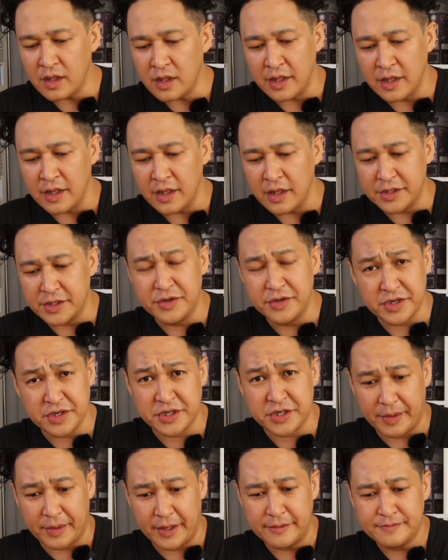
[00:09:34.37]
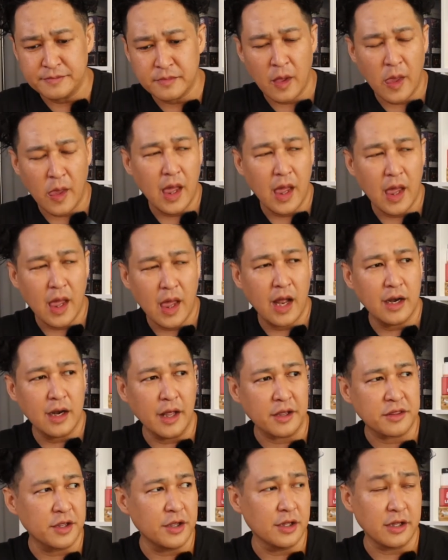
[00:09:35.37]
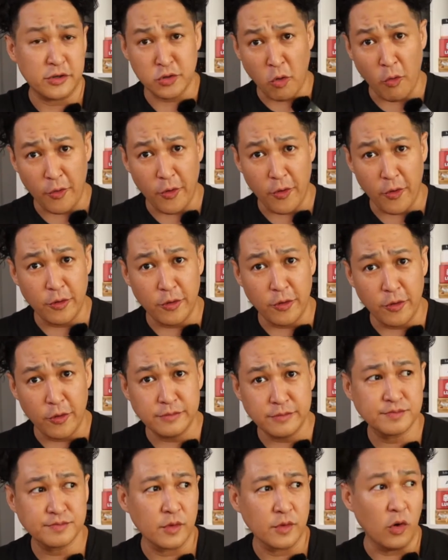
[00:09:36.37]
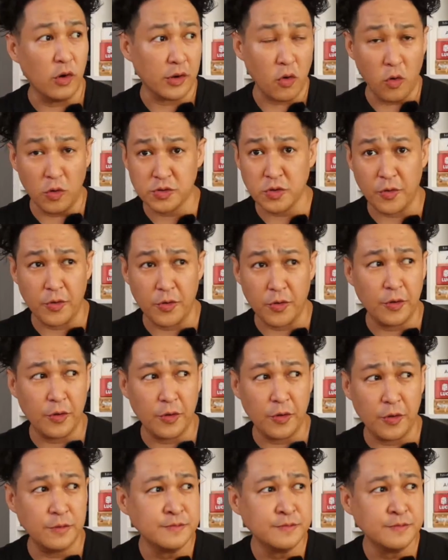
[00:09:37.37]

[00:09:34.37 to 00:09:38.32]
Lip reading: like tuna sashimi, like the like toro or like old toro,